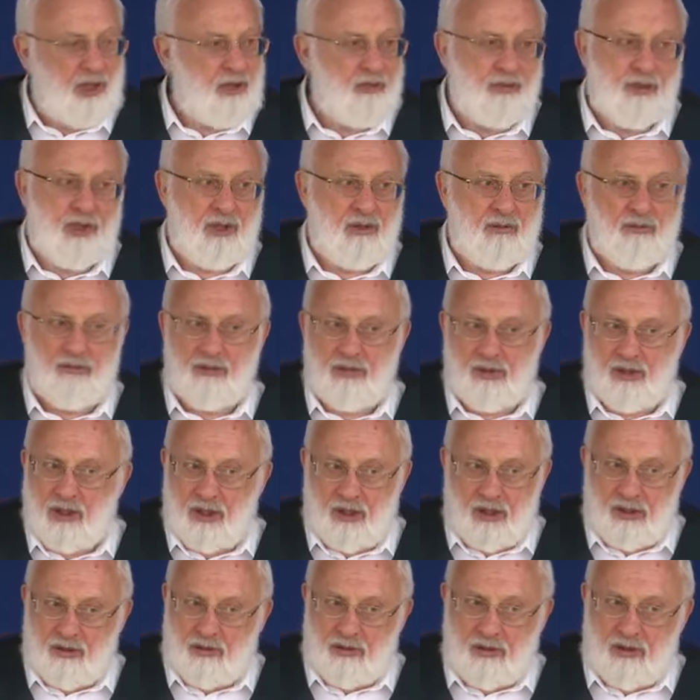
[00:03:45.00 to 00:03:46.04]
Of
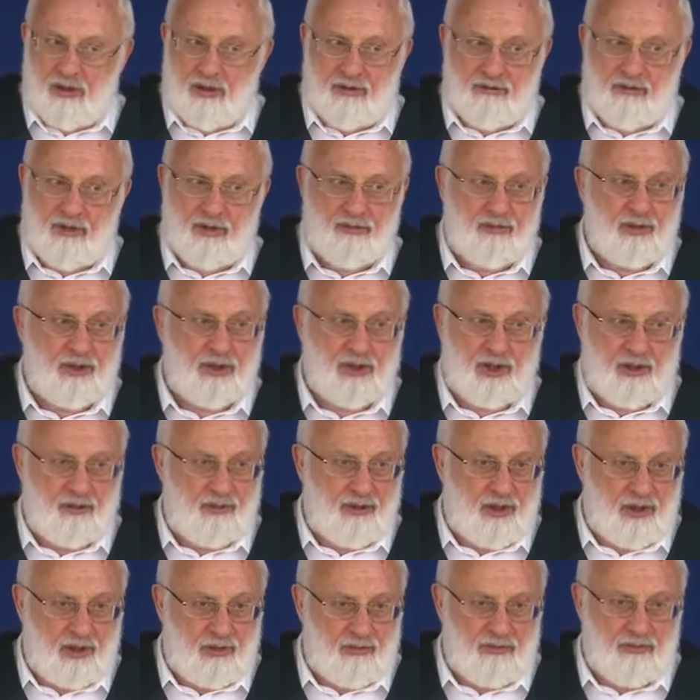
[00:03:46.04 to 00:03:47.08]
course, they would
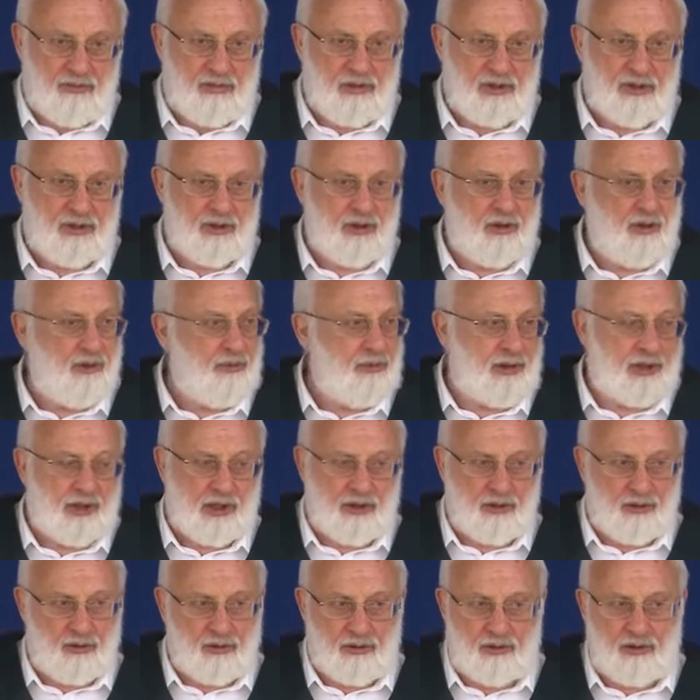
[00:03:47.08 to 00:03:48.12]
pay. Everyone
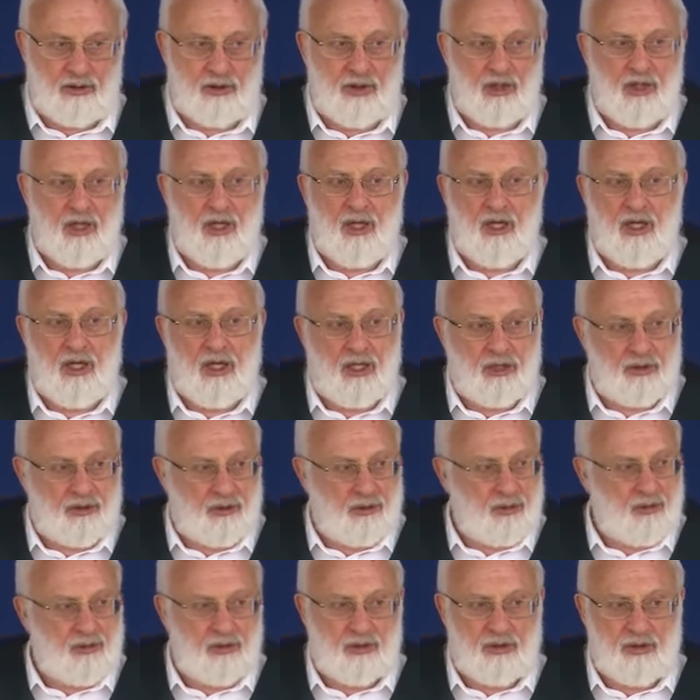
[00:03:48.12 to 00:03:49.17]
pays for everything.
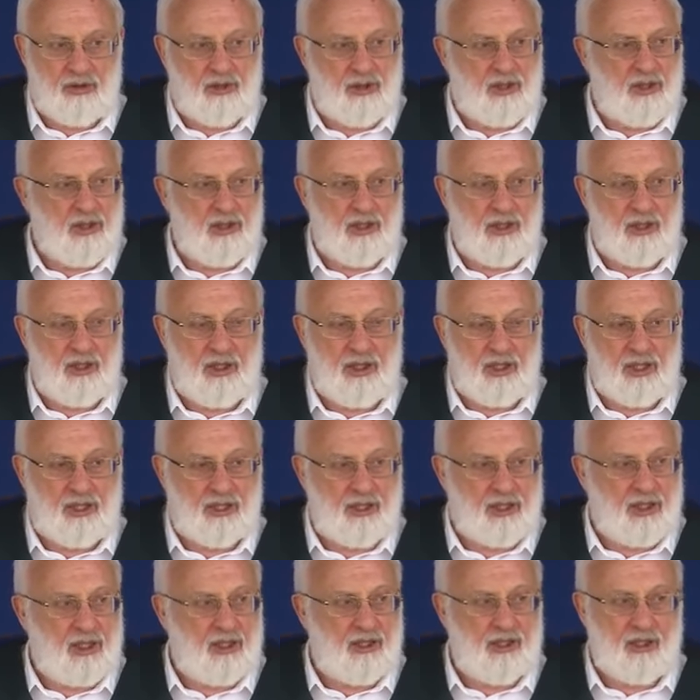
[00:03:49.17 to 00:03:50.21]
There's not gifts.
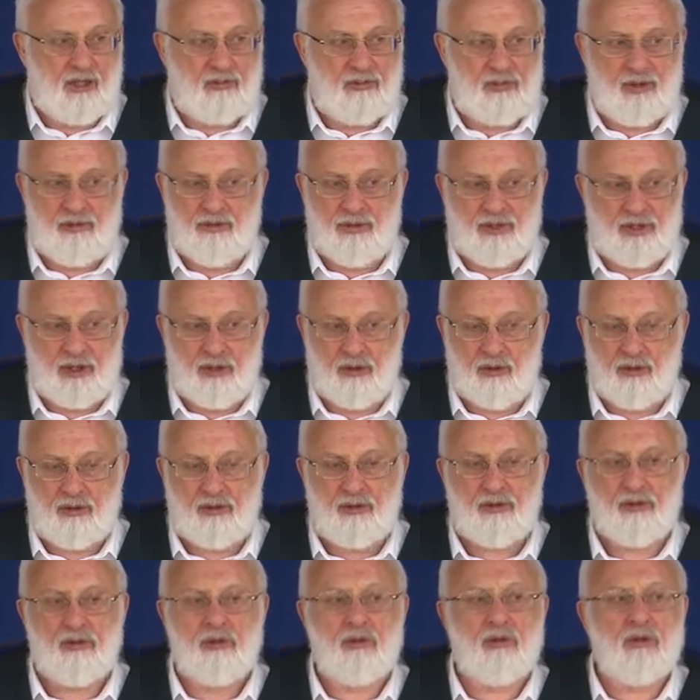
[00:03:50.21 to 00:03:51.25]
It's
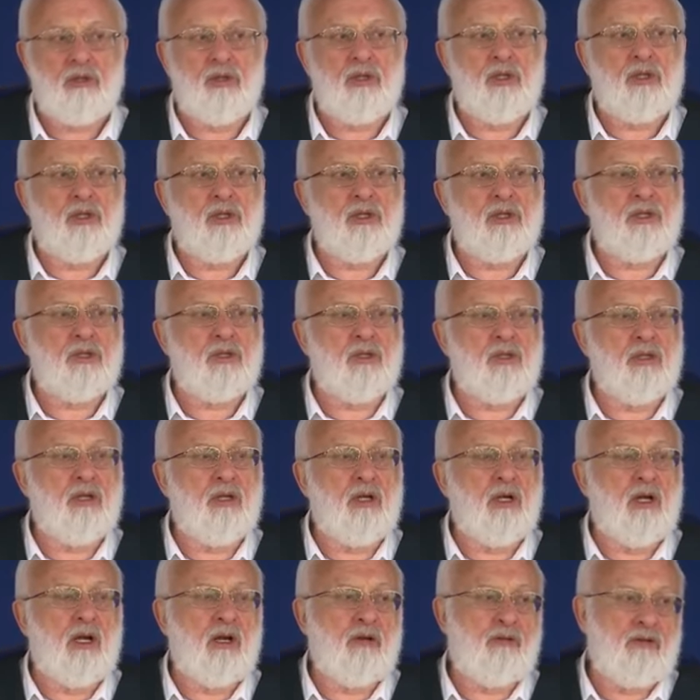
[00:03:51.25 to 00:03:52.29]
prohibited to get a
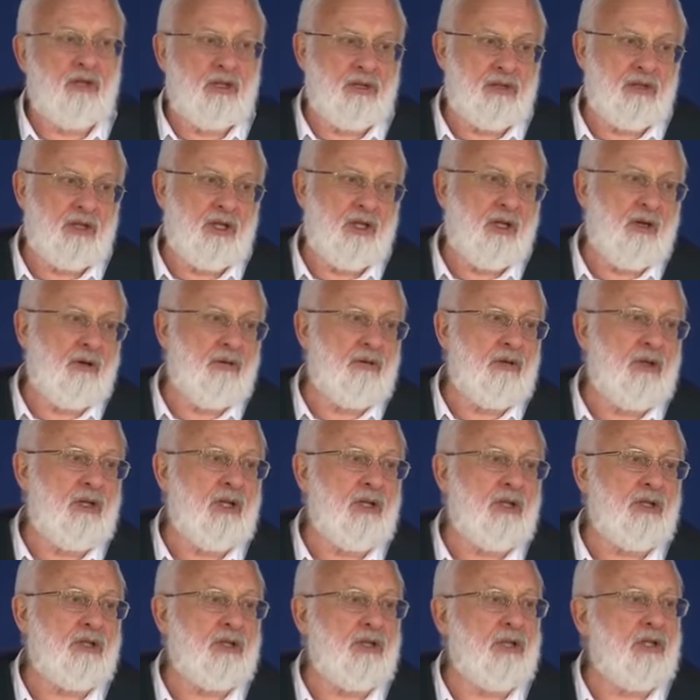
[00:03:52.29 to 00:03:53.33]
person accustomed to
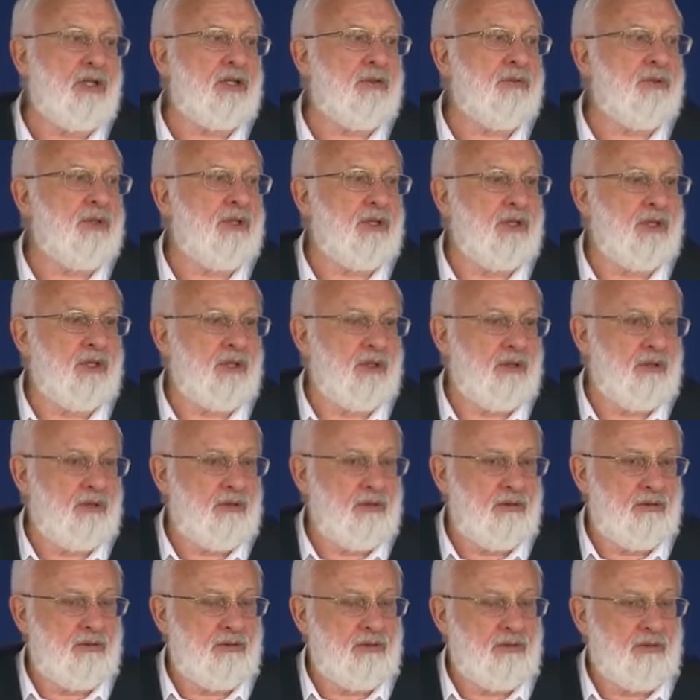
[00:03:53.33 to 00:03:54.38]
gifts,
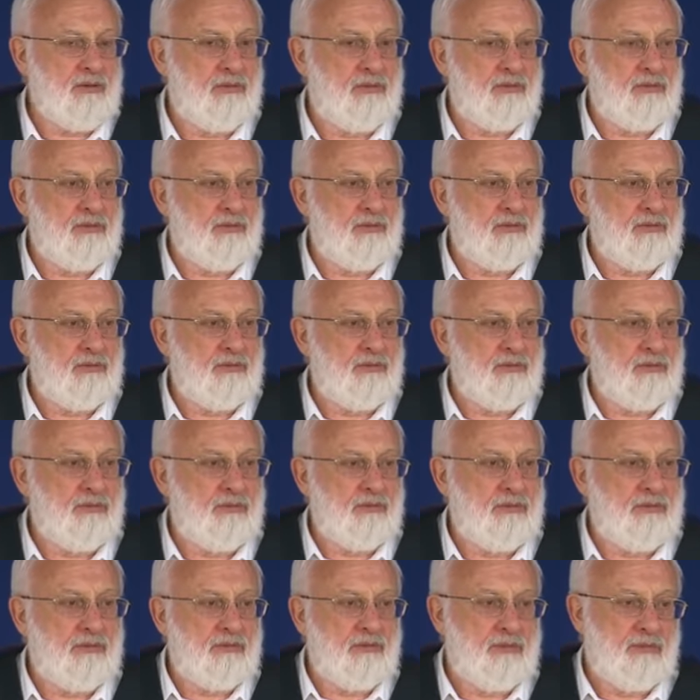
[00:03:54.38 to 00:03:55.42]
but it costs a third
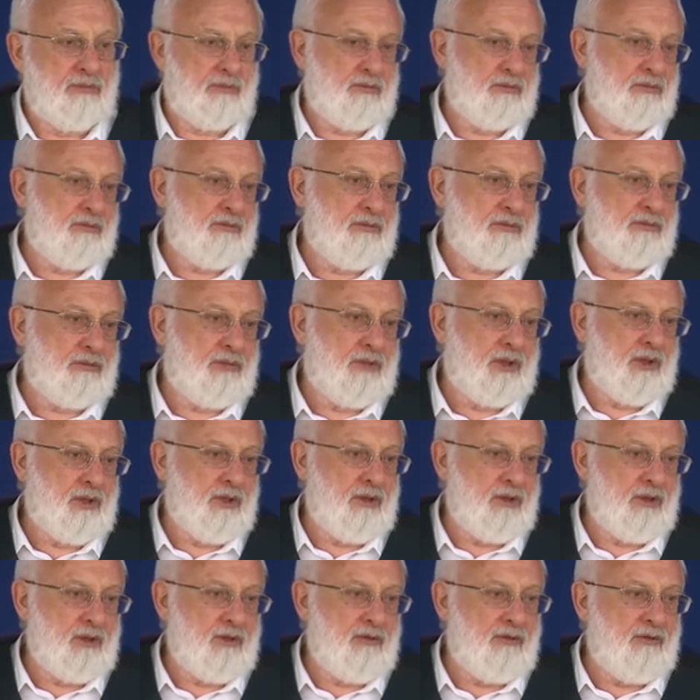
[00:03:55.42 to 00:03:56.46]
of
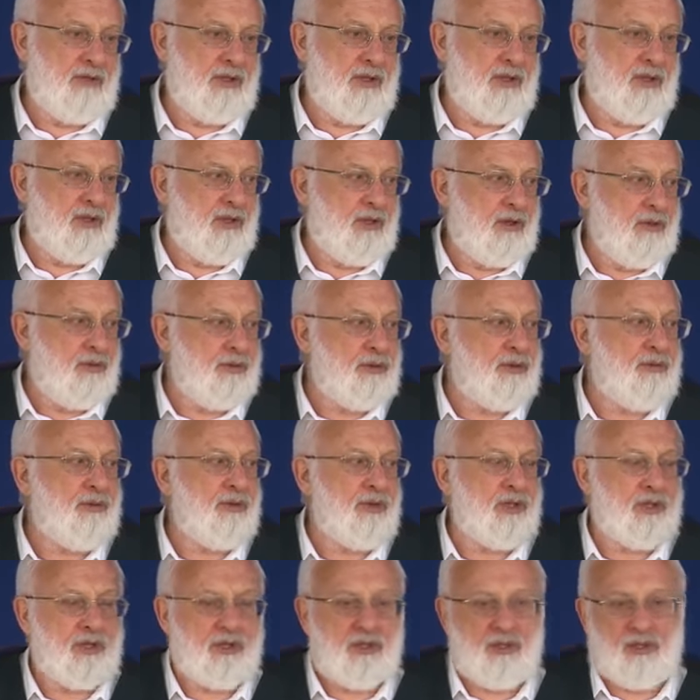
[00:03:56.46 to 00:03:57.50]
the price that it would have
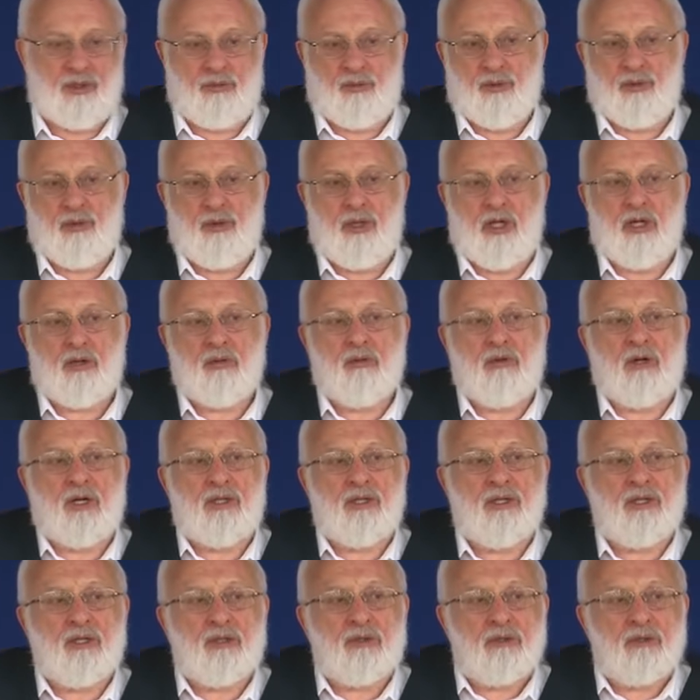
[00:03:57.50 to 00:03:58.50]
cost if we bought it in the store.